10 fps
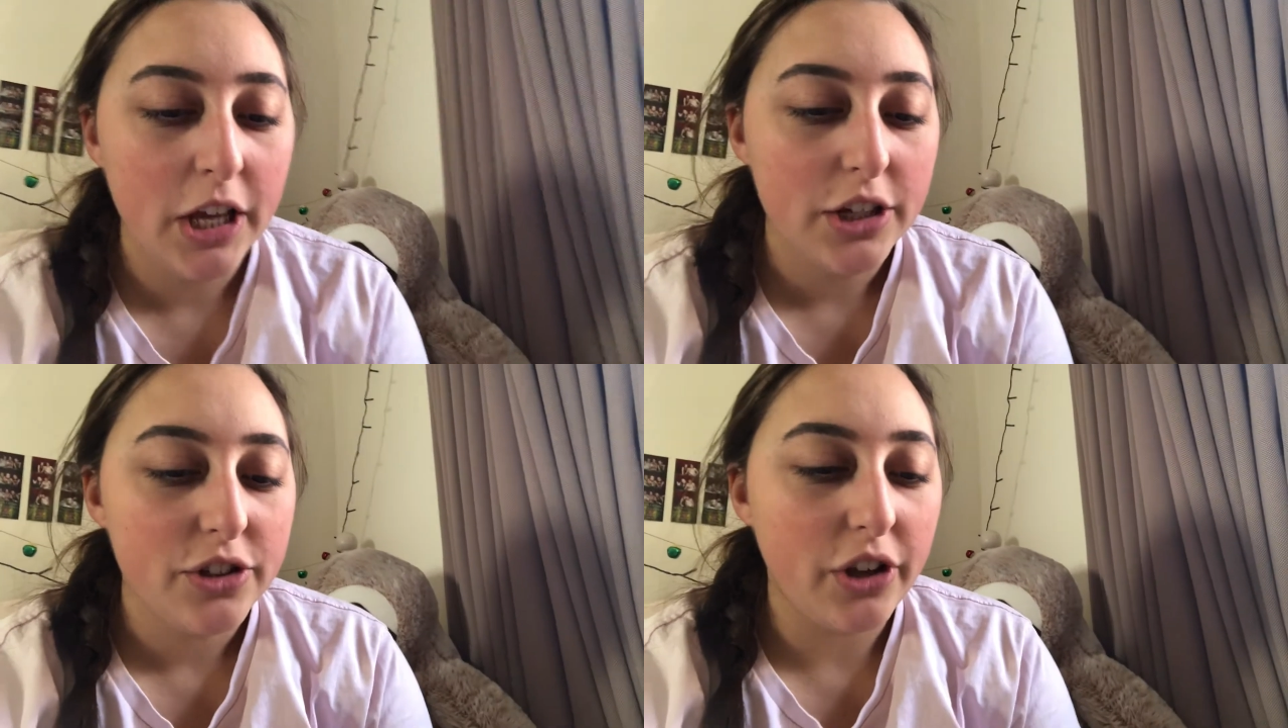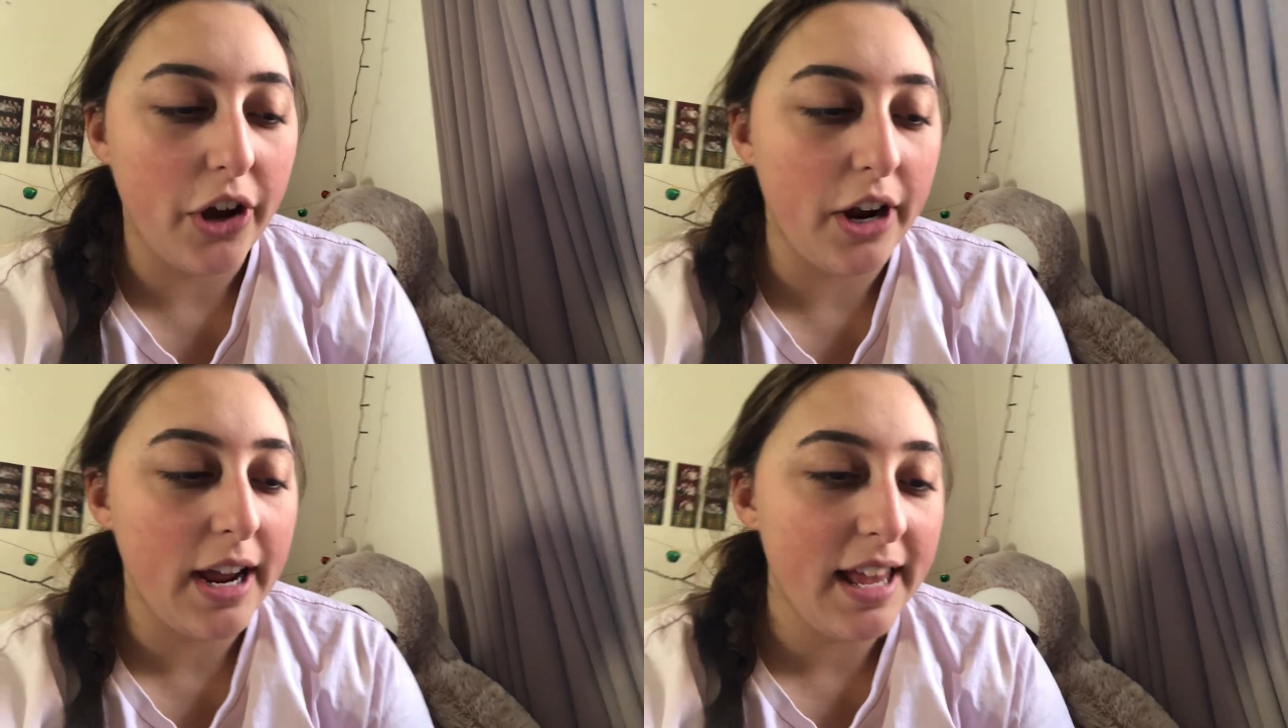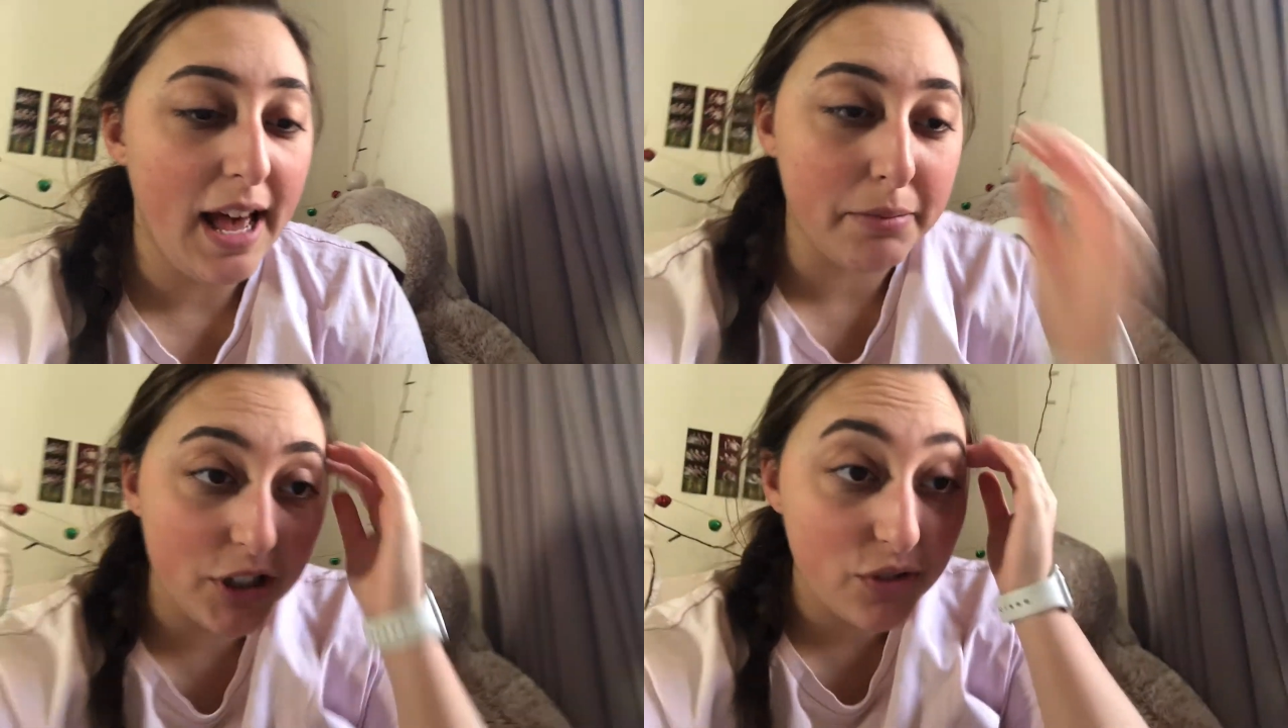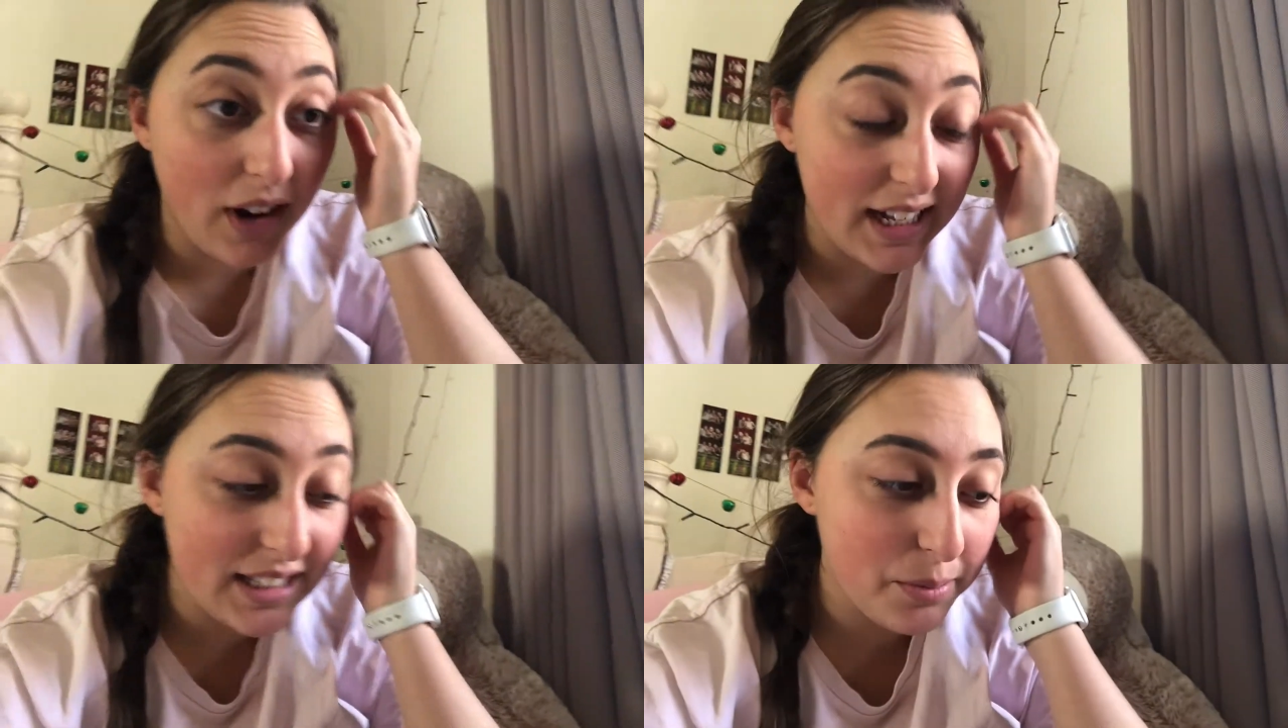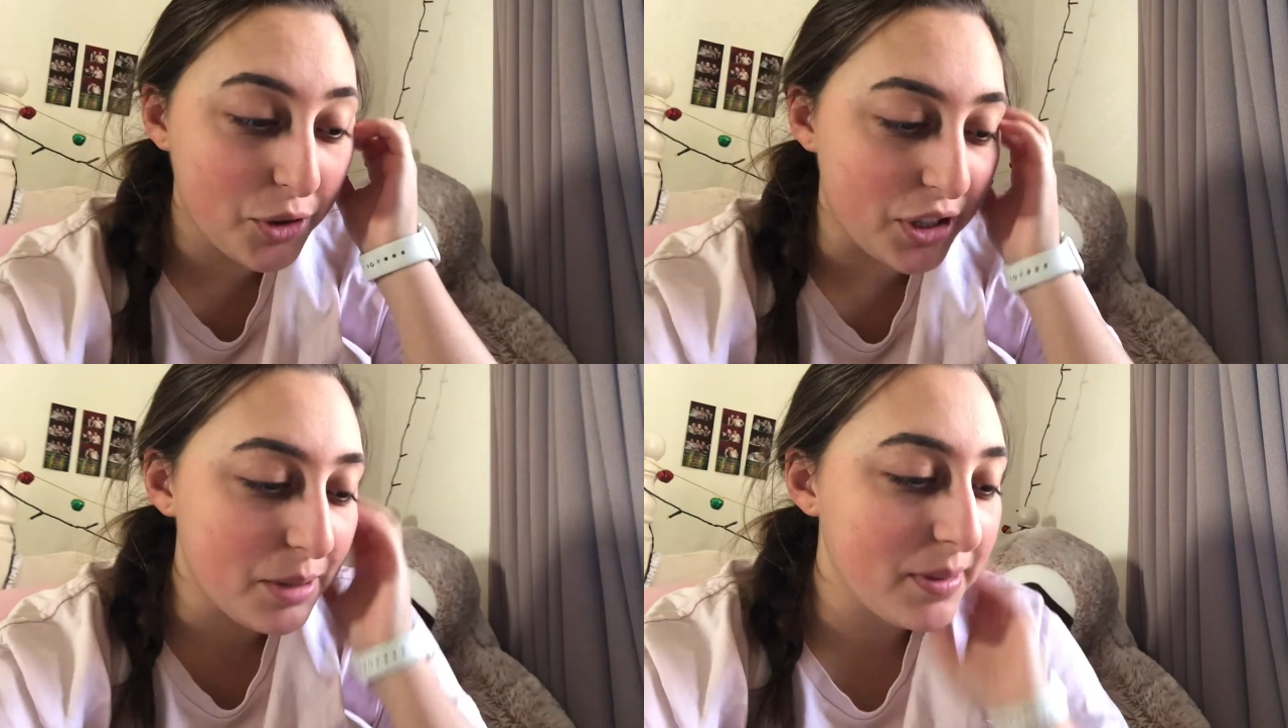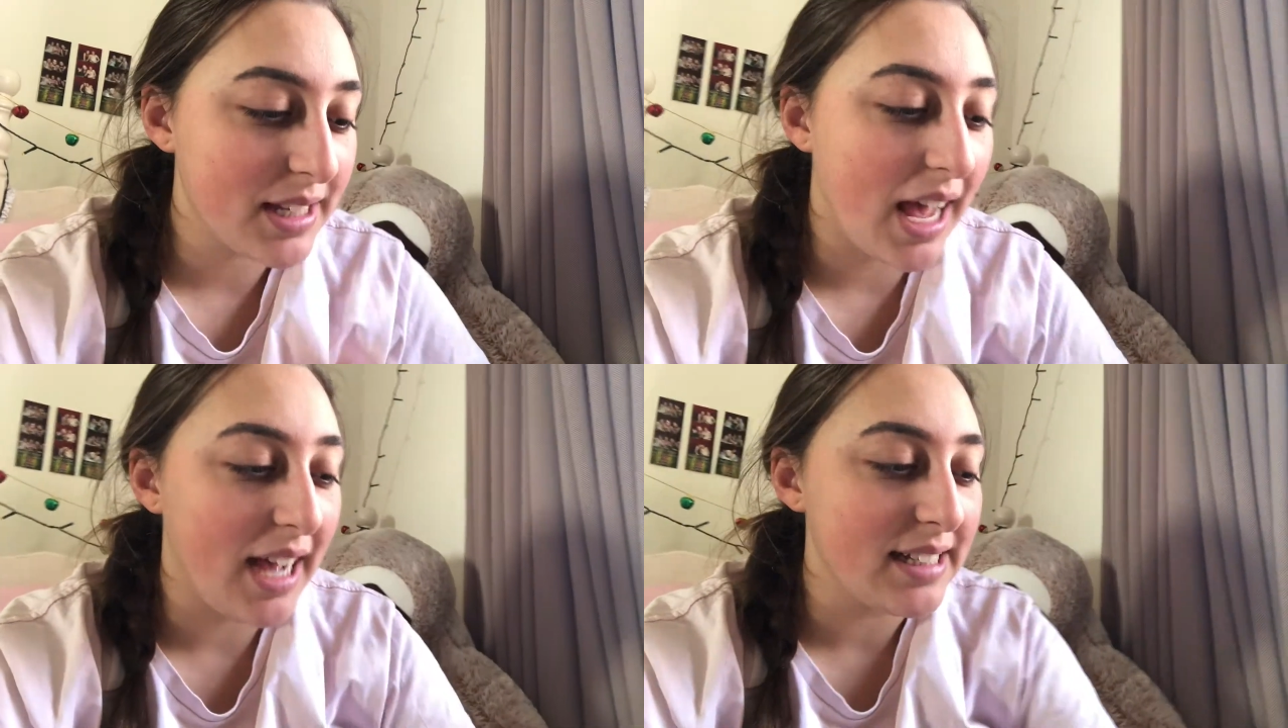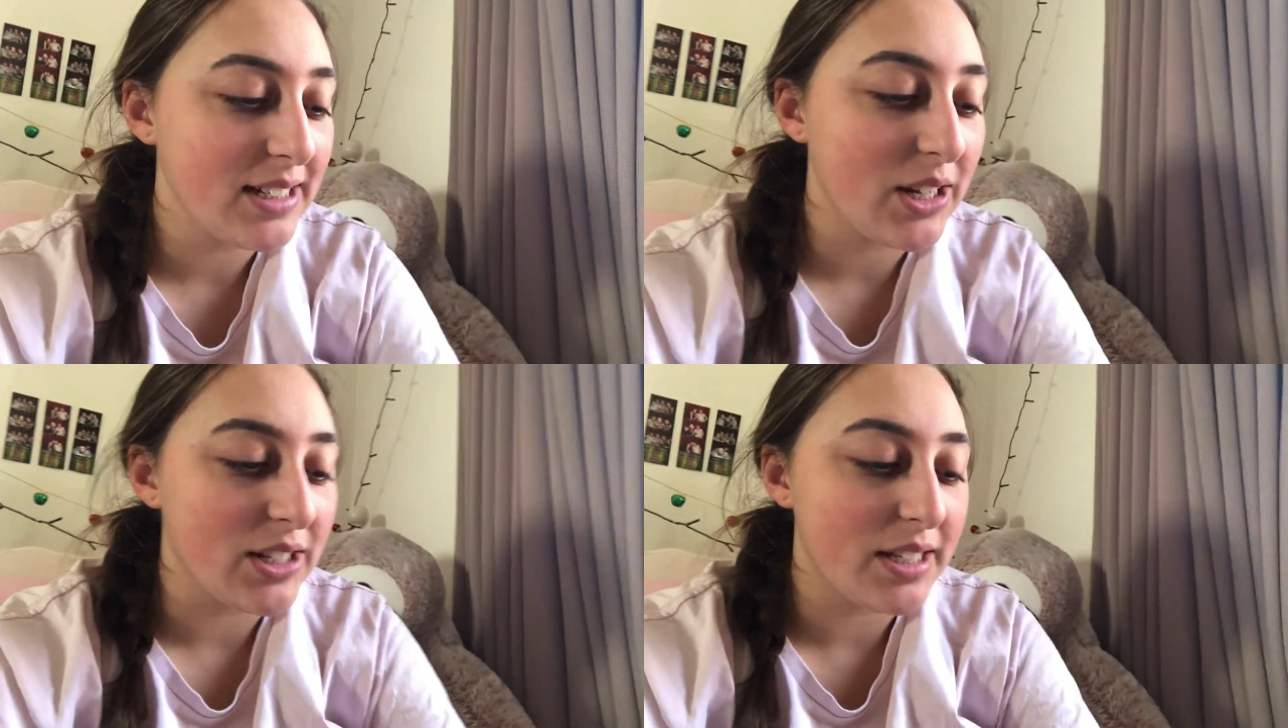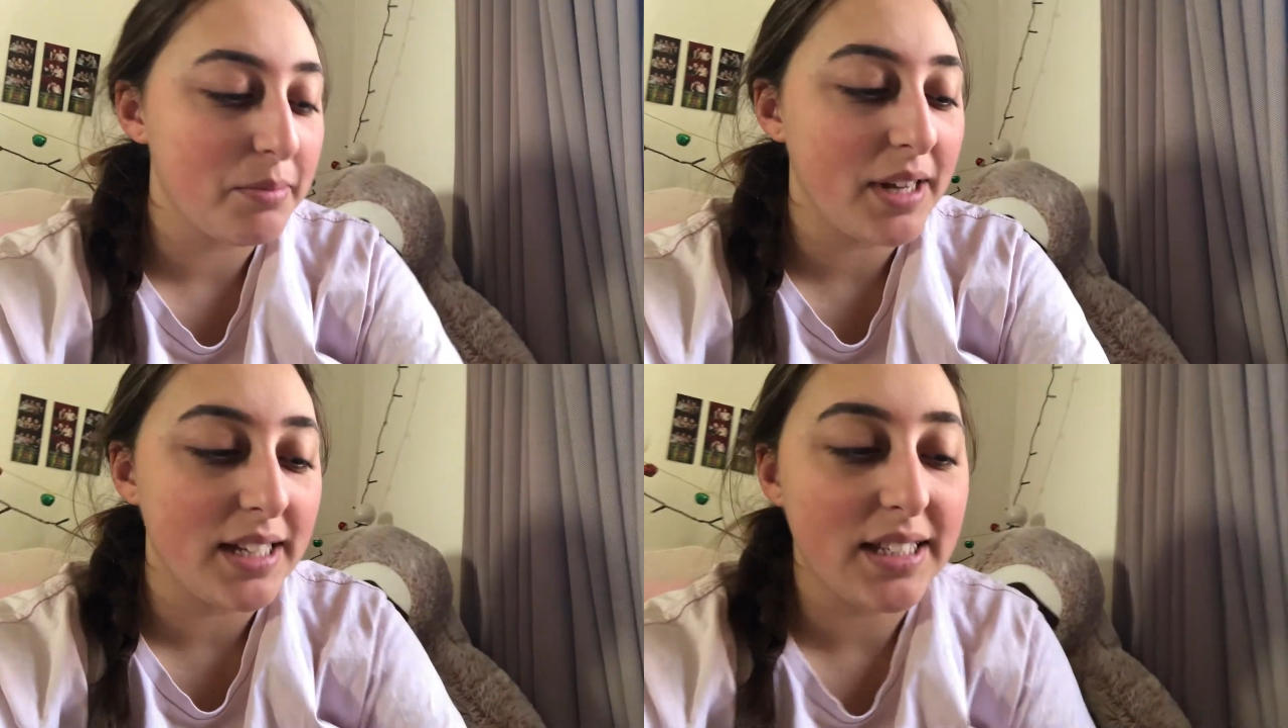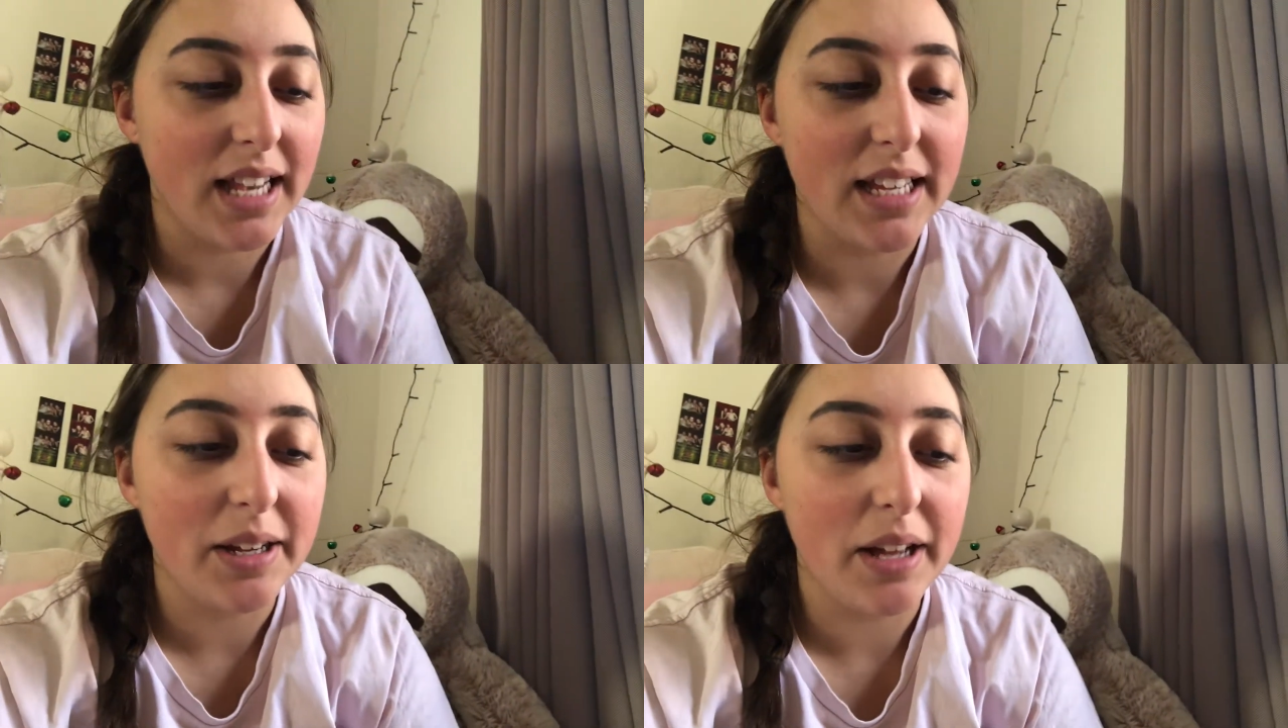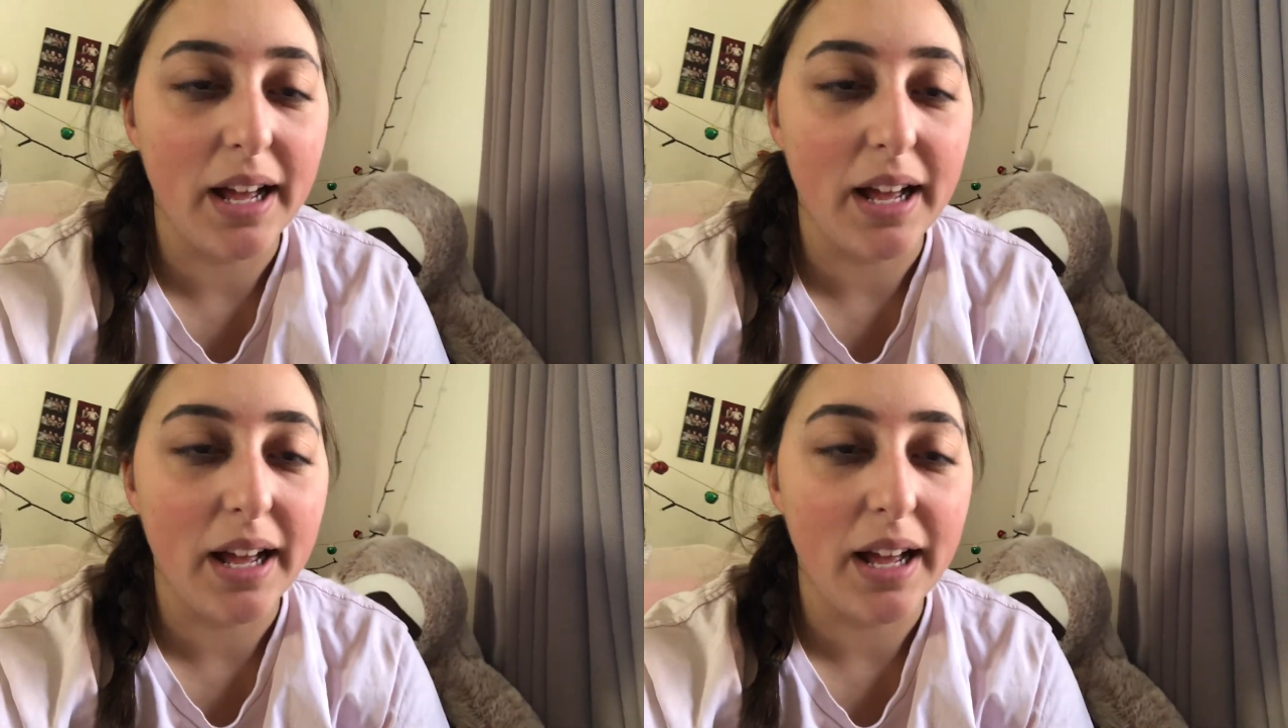So yeah, I'm just writing some Christmas cards, got some nice like